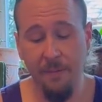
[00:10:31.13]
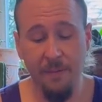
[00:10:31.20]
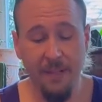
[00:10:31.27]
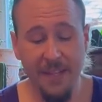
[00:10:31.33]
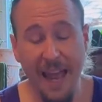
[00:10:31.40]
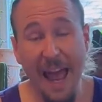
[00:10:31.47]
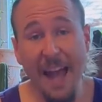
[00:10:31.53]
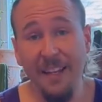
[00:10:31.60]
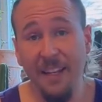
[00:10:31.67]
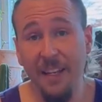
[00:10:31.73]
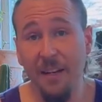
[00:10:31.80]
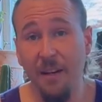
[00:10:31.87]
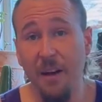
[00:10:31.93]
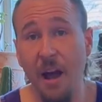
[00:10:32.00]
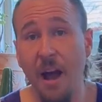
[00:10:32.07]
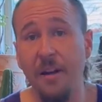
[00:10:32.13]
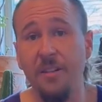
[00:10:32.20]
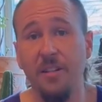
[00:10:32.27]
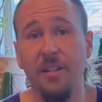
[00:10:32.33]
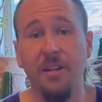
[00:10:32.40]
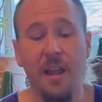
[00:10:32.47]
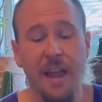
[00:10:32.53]
tacky, not
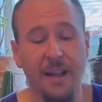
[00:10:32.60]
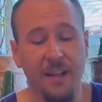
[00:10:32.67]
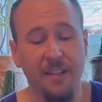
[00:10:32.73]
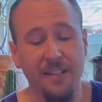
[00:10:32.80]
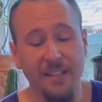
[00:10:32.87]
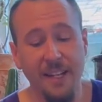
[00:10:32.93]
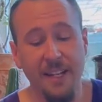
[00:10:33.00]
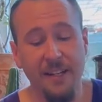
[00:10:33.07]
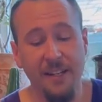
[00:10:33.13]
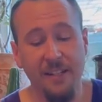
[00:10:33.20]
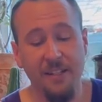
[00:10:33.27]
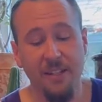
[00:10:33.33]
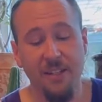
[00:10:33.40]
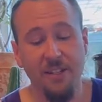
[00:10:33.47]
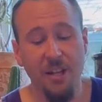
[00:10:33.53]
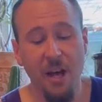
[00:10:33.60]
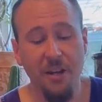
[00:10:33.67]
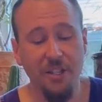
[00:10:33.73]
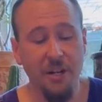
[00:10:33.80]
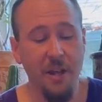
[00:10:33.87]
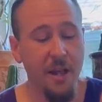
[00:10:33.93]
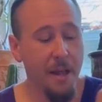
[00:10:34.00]
to like a stickiness to the
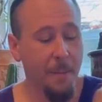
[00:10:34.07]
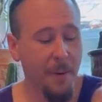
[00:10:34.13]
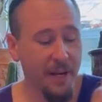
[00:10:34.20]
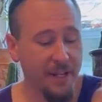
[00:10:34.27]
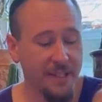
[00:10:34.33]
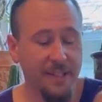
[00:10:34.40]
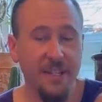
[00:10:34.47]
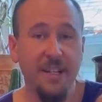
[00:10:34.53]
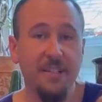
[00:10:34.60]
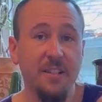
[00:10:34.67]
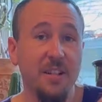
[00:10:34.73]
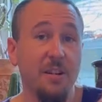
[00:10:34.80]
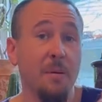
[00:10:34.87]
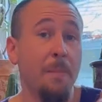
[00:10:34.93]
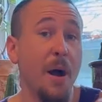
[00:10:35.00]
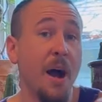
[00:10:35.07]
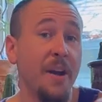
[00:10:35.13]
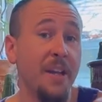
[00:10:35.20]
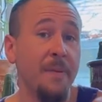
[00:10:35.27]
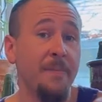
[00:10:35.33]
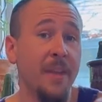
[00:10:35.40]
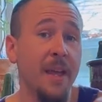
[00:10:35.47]
touch, but it sticks to your
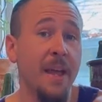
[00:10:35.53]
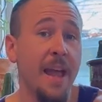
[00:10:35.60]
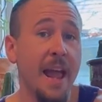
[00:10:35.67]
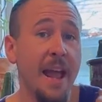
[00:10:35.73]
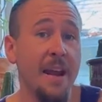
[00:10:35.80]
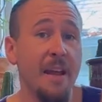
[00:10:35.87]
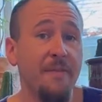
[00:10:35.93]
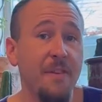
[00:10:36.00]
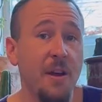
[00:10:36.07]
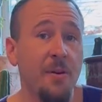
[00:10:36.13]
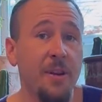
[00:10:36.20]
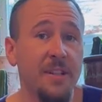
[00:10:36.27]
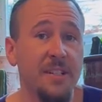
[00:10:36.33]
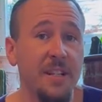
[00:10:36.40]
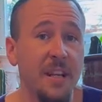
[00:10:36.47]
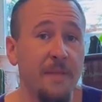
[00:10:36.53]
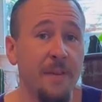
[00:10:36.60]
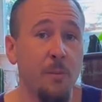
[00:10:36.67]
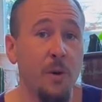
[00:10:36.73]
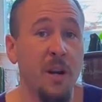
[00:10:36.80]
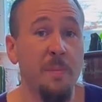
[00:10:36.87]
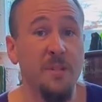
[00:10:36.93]
body. And I've noticed even
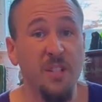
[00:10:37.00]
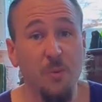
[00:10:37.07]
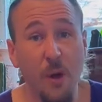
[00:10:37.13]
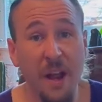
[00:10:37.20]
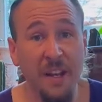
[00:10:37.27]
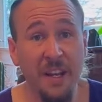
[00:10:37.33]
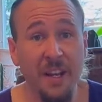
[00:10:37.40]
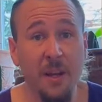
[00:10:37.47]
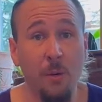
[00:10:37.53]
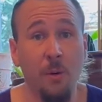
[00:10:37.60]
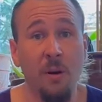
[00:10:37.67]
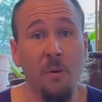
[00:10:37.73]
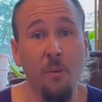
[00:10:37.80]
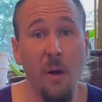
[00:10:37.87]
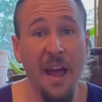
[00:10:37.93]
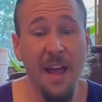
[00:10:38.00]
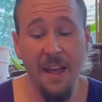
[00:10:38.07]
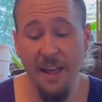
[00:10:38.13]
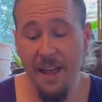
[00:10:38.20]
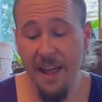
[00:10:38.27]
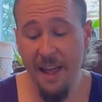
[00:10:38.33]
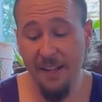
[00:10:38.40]
when I'm sweaty or
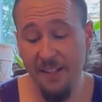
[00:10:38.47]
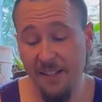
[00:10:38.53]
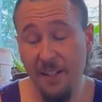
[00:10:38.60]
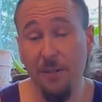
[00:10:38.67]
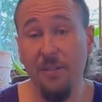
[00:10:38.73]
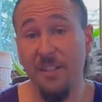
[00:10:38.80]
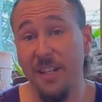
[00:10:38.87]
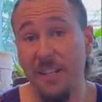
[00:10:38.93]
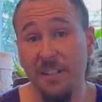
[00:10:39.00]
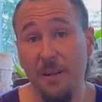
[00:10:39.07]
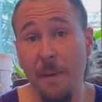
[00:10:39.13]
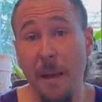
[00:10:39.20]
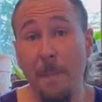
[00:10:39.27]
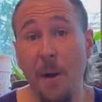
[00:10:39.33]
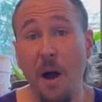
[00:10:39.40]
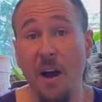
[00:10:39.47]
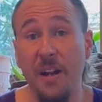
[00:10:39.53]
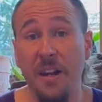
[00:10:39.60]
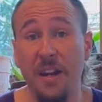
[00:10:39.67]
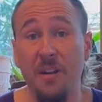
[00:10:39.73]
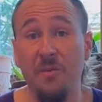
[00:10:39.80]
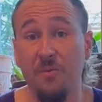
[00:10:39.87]
wet, it still sticks to my
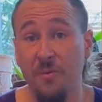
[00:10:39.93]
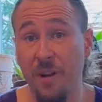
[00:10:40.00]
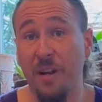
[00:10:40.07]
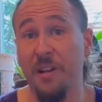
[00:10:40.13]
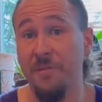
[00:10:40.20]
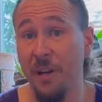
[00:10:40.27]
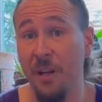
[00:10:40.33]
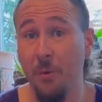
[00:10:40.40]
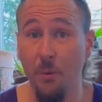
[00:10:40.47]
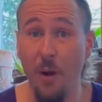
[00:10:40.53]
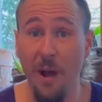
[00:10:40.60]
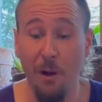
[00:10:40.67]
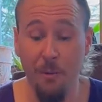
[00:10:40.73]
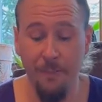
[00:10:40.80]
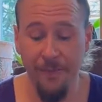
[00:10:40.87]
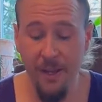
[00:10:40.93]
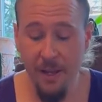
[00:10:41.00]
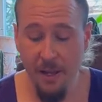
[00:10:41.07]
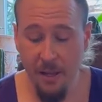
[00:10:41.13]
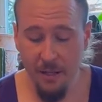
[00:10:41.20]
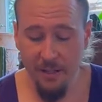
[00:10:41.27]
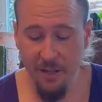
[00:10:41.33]
body really, really well.
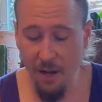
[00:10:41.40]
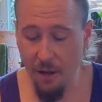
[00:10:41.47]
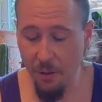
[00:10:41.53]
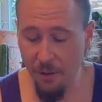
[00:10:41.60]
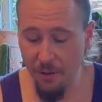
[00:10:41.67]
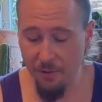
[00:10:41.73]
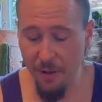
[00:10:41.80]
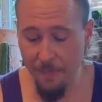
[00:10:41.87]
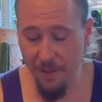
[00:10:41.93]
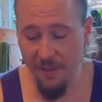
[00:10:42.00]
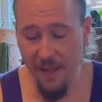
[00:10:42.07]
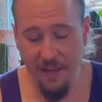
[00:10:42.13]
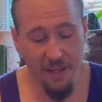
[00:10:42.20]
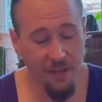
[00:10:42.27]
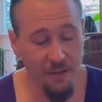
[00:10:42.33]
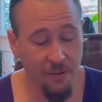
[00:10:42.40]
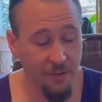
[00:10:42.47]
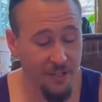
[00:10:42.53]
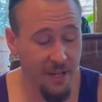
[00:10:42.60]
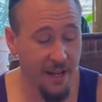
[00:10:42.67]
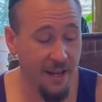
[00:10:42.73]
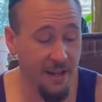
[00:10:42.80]
So the grip that they
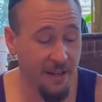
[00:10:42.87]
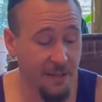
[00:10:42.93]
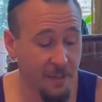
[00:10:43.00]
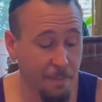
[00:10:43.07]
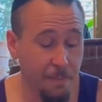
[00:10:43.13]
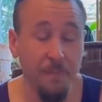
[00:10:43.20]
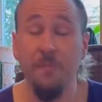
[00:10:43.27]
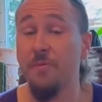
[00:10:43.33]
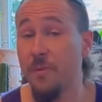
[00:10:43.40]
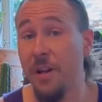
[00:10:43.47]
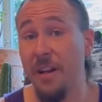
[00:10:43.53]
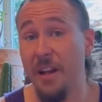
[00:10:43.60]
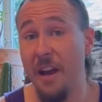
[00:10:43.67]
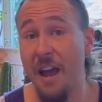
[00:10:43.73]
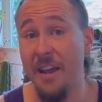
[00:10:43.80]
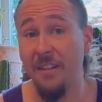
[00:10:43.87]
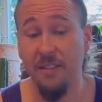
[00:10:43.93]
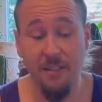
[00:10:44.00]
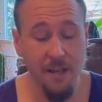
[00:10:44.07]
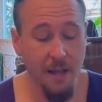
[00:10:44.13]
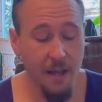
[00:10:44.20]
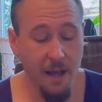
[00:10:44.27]
use is really
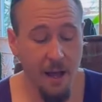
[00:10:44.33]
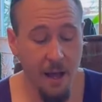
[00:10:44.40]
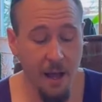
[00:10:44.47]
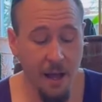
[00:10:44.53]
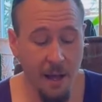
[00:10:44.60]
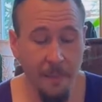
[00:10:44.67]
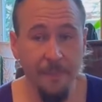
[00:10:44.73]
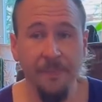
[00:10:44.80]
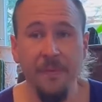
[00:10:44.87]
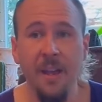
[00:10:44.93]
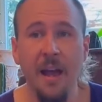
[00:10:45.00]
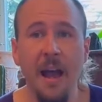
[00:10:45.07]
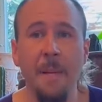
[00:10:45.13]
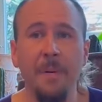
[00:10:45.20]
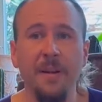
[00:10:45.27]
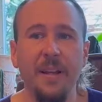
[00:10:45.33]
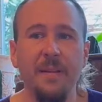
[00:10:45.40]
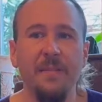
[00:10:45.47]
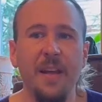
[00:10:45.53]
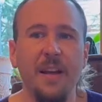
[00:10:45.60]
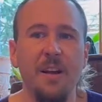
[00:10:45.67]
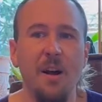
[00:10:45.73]
nice. I believe
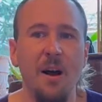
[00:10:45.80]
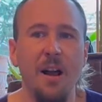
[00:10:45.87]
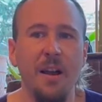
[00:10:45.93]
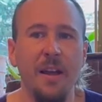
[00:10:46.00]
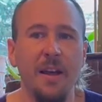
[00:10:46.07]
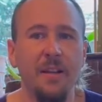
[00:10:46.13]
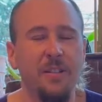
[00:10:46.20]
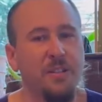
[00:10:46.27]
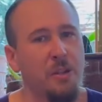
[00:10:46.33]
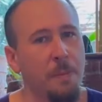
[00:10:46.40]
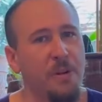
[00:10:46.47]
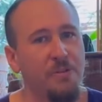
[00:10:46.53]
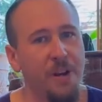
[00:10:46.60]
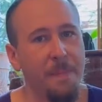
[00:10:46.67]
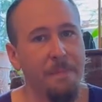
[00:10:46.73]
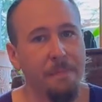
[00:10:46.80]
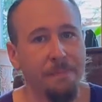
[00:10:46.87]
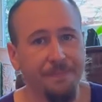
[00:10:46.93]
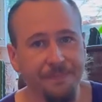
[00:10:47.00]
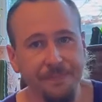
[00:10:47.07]
they call it Super Grip.